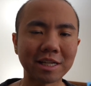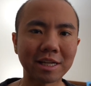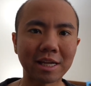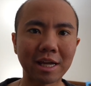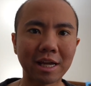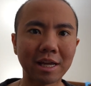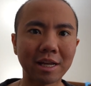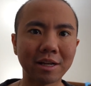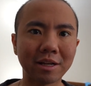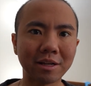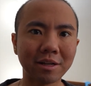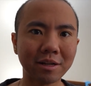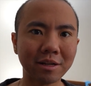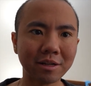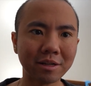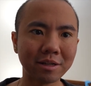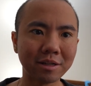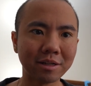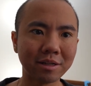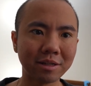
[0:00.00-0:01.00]
can
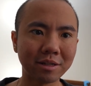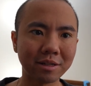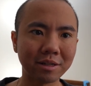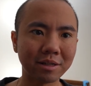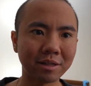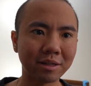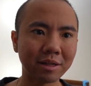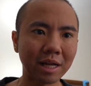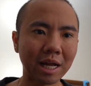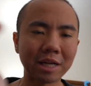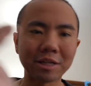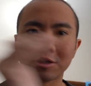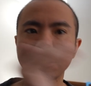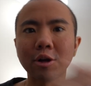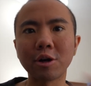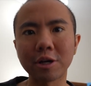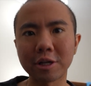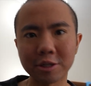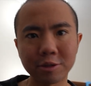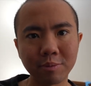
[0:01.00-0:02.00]
as
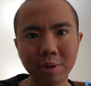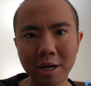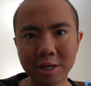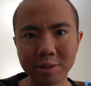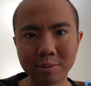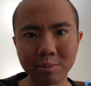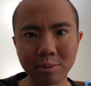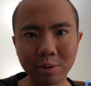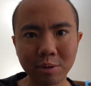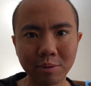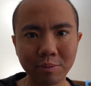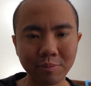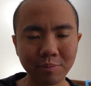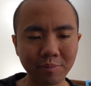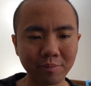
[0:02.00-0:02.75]
long as possible.